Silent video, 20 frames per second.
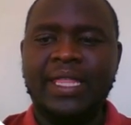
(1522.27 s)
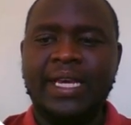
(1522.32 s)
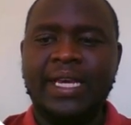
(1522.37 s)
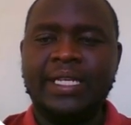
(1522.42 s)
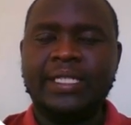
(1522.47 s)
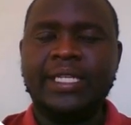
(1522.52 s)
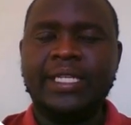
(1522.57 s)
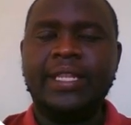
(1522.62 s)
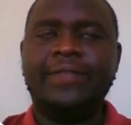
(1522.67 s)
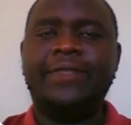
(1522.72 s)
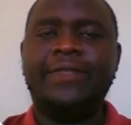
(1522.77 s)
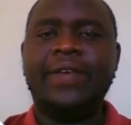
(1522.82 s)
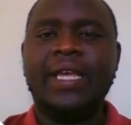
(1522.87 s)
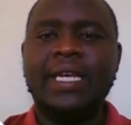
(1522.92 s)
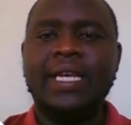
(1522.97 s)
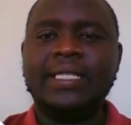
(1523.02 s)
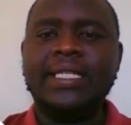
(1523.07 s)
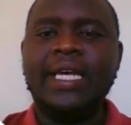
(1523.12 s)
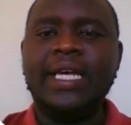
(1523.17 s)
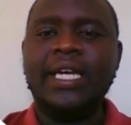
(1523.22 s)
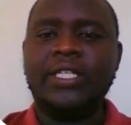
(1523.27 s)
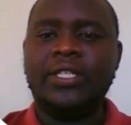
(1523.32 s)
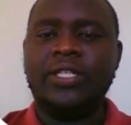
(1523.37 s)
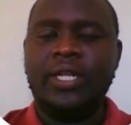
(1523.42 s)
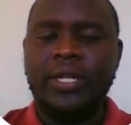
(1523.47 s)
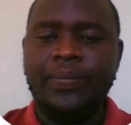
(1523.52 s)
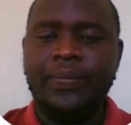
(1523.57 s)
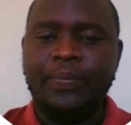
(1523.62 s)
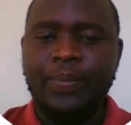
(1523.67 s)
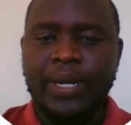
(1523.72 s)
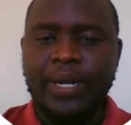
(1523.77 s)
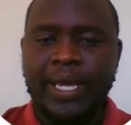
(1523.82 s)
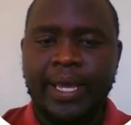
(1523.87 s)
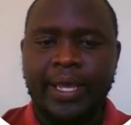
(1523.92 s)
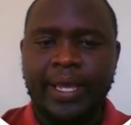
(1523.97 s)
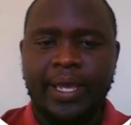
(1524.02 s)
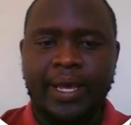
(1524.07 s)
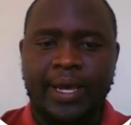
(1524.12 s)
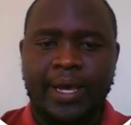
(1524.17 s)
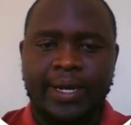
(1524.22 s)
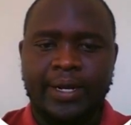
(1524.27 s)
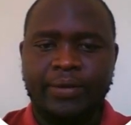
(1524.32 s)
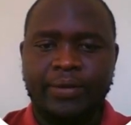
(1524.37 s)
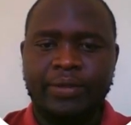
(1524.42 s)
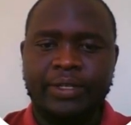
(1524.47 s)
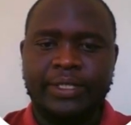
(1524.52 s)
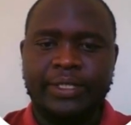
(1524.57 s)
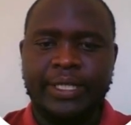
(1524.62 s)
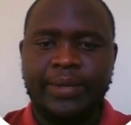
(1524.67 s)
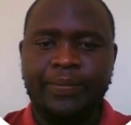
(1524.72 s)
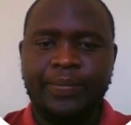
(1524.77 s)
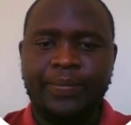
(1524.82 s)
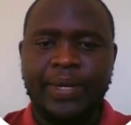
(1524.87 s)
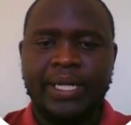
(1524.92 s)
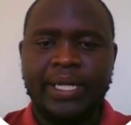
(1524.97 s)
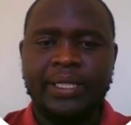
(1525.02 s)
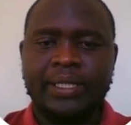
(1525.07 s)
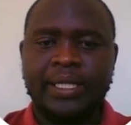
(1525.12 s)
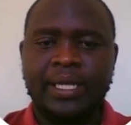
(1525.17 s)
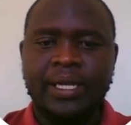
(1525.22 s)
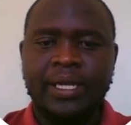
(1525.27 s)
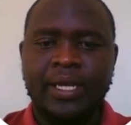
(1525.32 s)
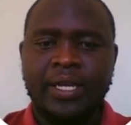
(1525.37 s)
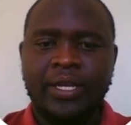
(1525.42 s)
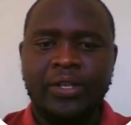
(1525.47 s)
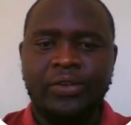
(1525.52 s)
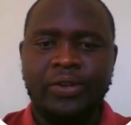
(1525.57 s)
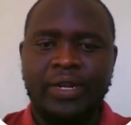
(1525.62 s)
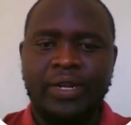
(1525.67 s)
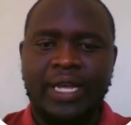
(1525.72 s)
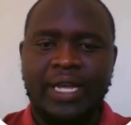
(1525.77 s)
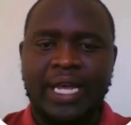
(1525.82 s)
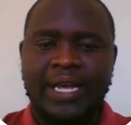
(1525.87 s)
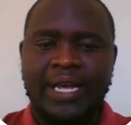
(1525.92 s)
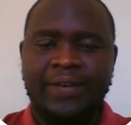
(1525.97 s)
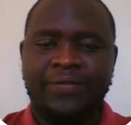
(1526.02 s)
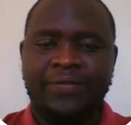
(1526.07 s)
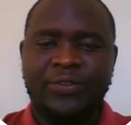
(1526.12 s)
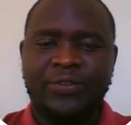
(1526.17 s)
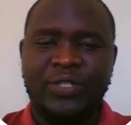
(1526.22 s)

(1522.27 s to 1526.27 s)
that the figures actually play around the same place, we'll have